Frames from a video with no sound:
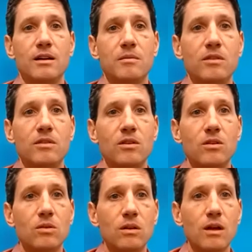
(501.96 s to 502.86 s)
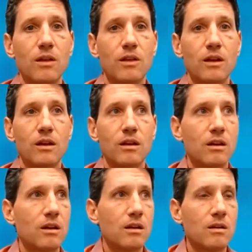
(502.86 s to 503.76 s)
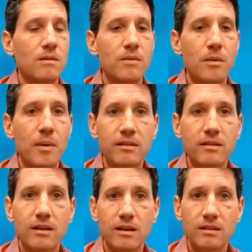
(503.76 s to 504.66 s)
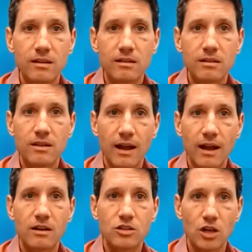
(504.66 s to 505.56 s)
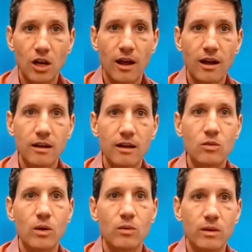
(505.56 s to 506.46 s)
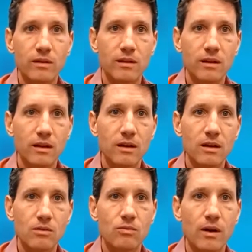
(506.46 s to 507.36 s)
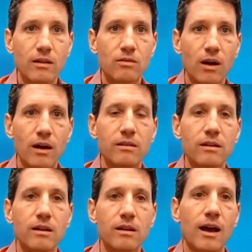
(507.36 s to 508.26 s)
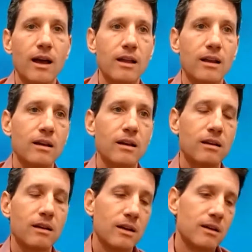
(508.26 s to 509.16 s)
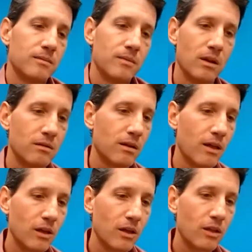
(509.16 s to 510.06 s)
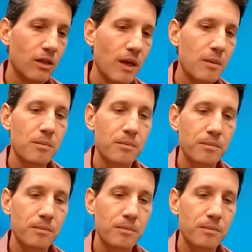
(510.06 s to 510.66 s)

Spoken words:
So I think the base case is that July is when we see rates rising, and I think that